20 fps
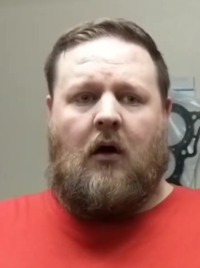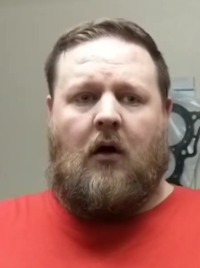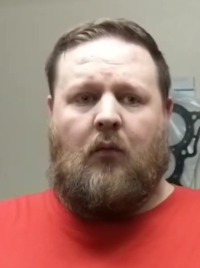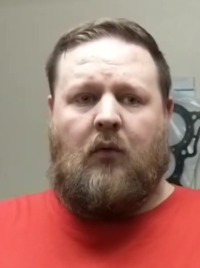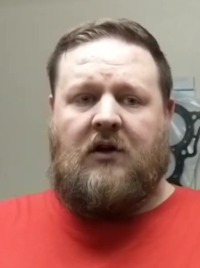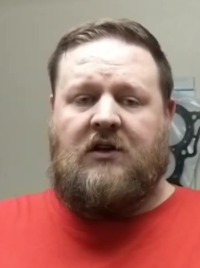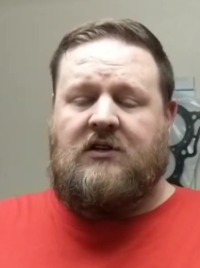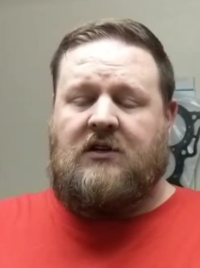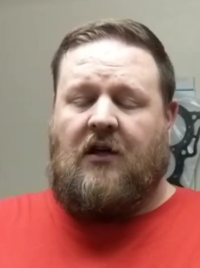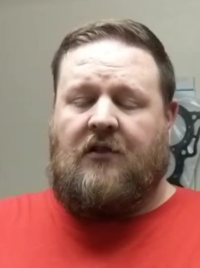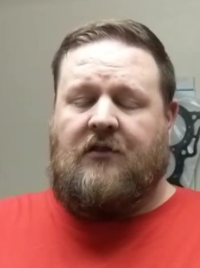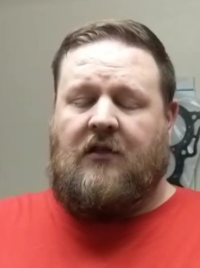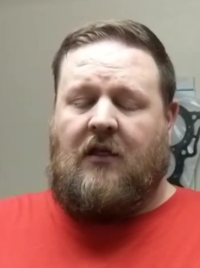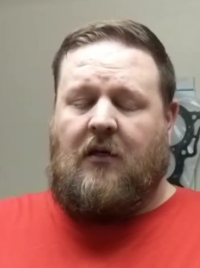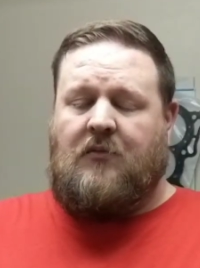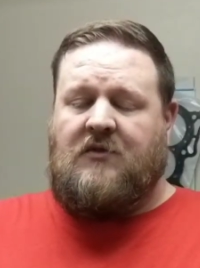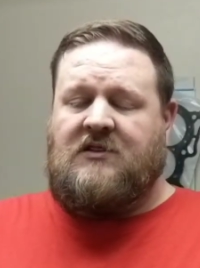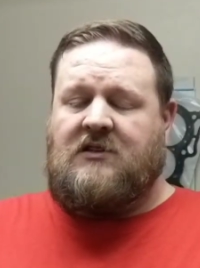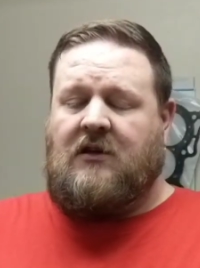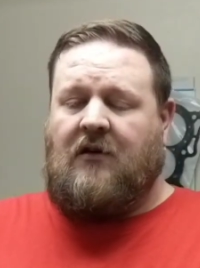Reached out to
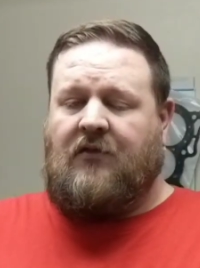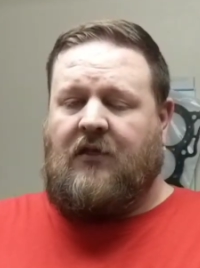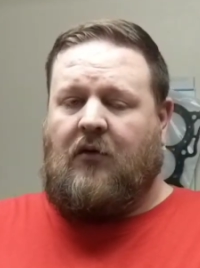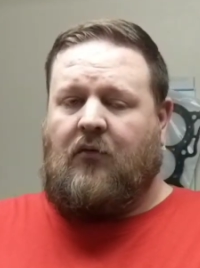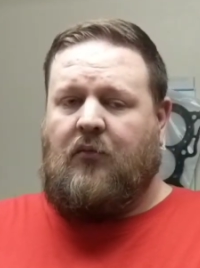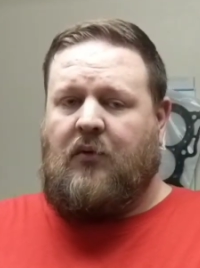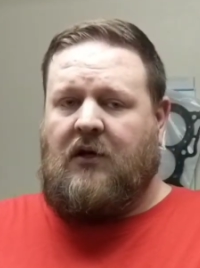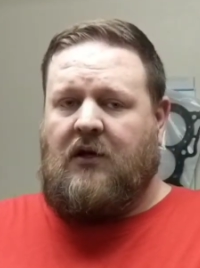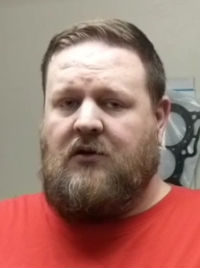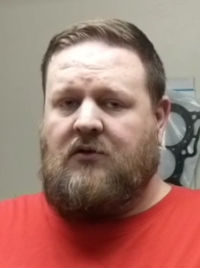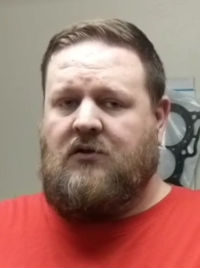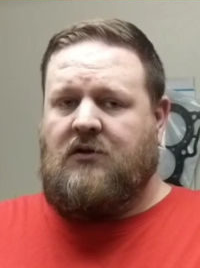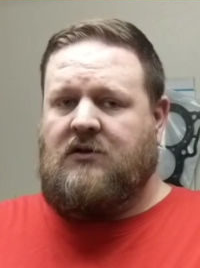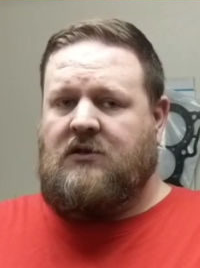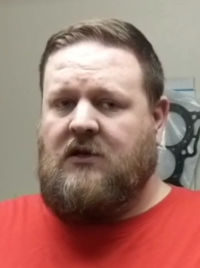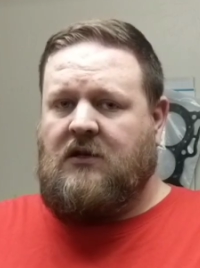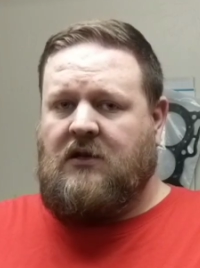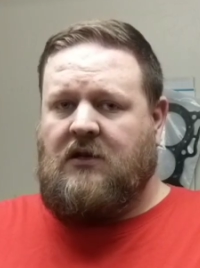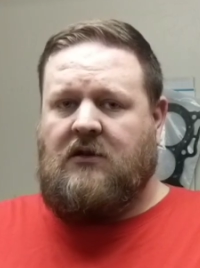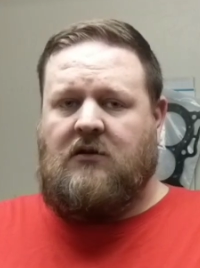them to see if they would be
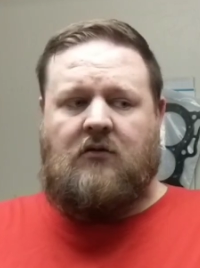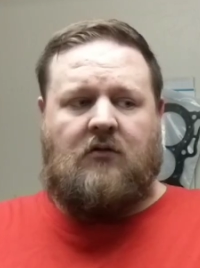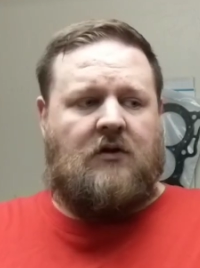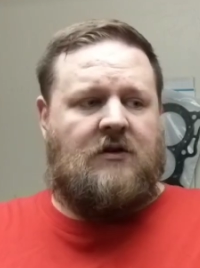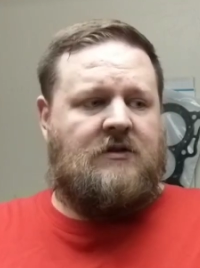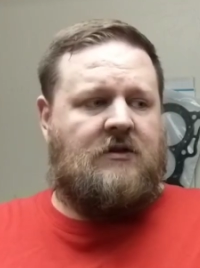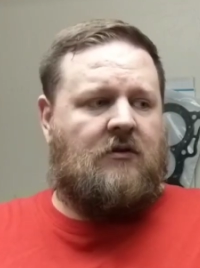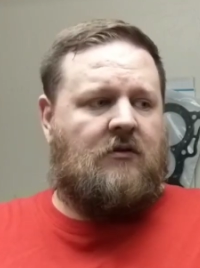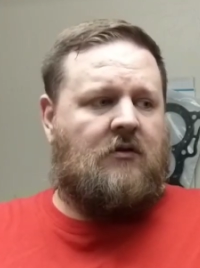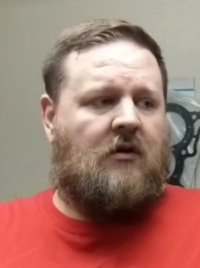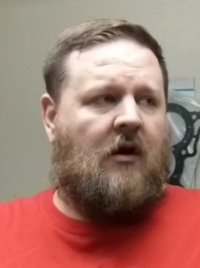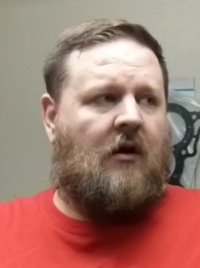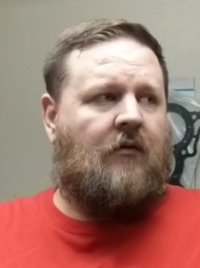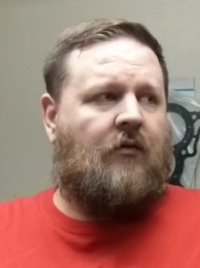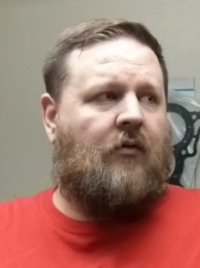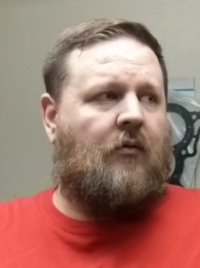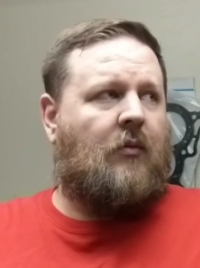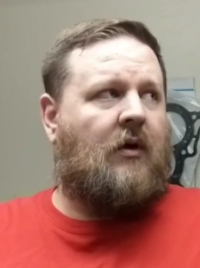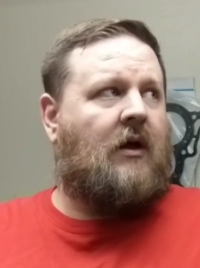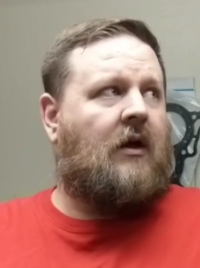interested in doing a cylinder head
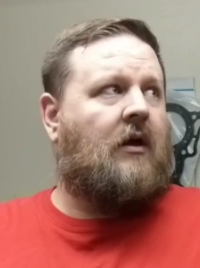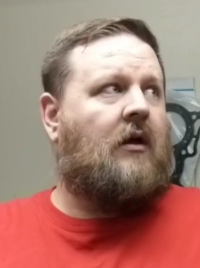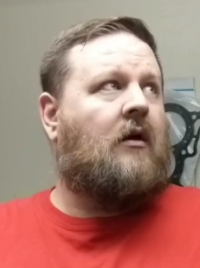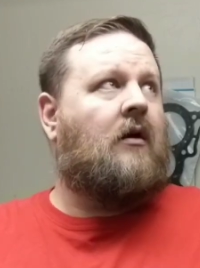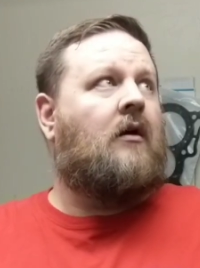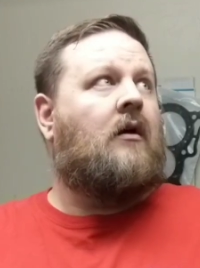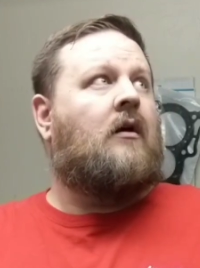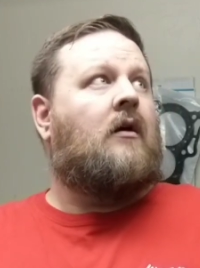for me,